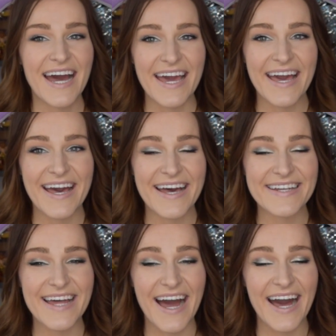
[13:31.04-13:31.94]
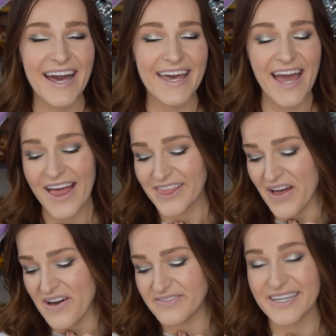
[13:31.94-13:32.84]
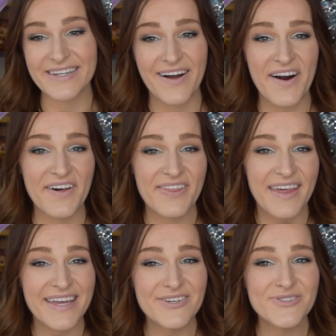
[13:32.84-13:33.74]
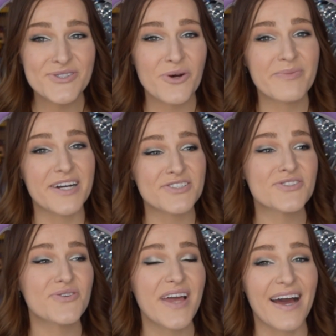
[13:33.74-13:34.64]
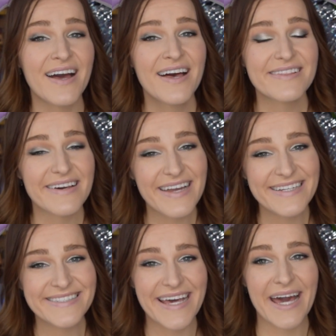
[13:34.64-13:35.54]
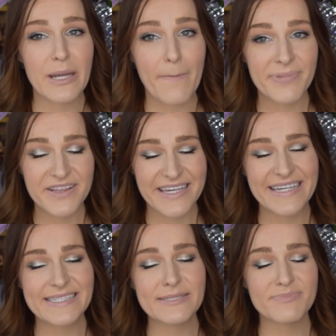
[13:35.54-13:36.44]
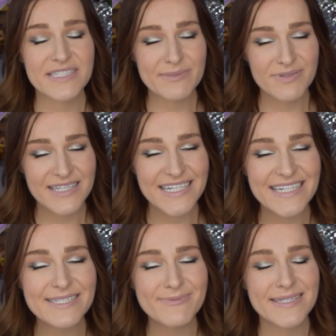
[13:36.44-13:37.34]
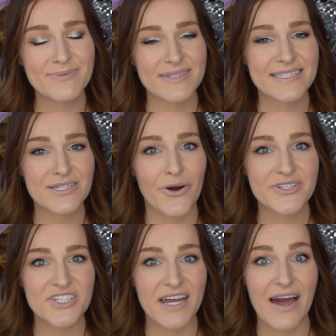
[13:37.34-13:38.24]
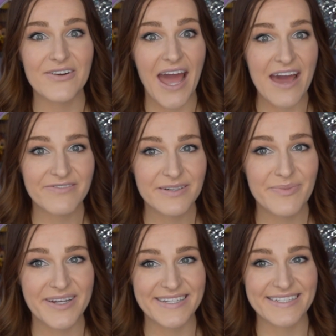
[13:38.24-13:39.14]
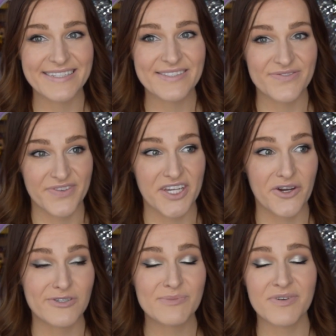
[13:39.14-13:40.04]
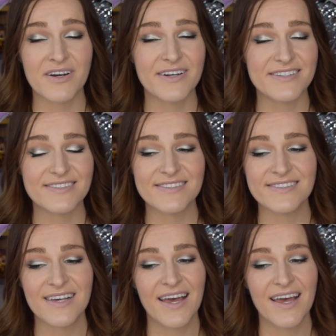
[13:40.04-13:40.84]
and I love it all. Thank you so much. So yeah, like I said, please, please, please, please, please go and check out everybody's videos because